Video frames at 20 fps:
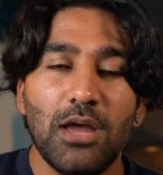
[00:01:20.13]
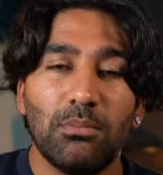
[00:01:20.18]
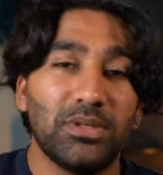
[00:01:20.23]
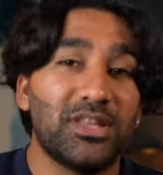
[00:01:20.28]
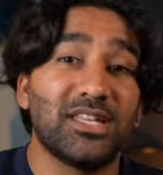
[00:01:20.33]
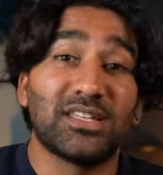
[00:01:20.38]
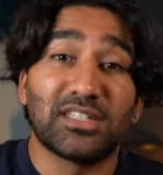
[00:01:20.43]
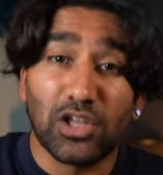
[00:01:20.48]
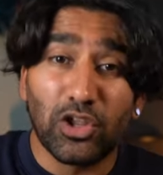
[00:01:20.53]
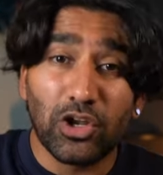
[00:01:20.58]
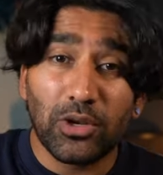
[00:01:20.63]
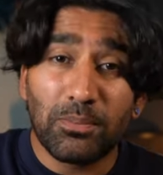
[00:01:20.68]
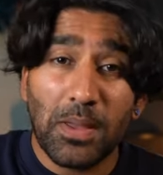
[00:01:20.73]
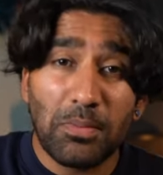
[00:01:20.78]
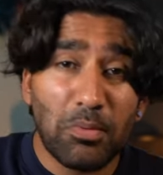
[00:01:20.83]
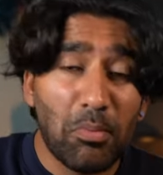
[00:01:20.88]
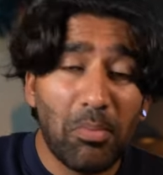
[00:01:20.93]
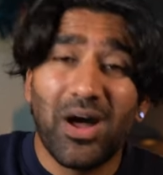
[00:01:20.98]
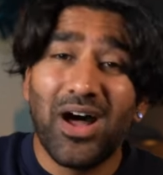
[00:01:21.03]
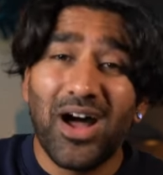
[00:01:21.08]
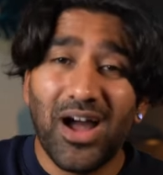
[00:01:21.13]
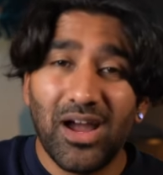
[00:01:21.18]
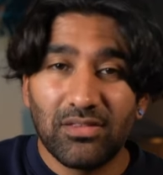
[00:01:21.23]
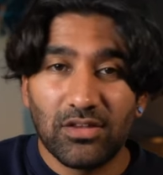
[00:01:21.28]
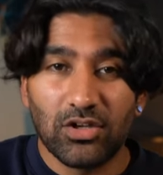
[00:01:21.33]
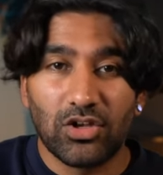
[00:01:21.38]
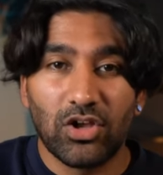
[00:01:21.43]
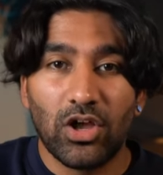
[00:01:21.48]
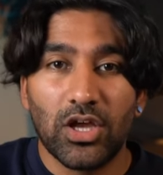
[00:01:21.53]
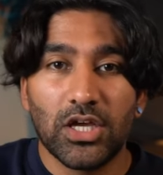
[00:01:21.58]
But there's a lot of people behind
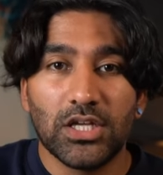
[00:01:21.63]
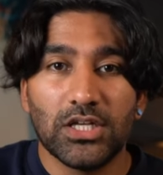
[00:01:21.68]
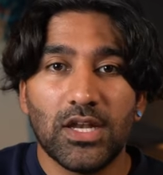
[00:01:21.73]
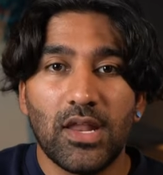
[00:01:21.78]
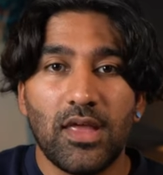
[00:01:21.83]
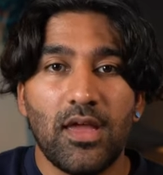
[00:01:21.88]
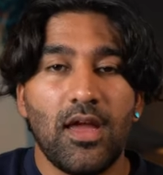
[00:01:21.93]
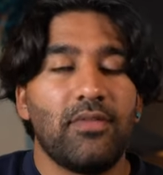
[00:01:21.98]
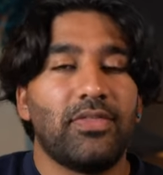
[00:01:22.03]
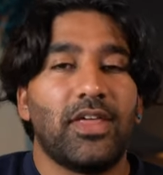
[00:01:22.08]
the curtain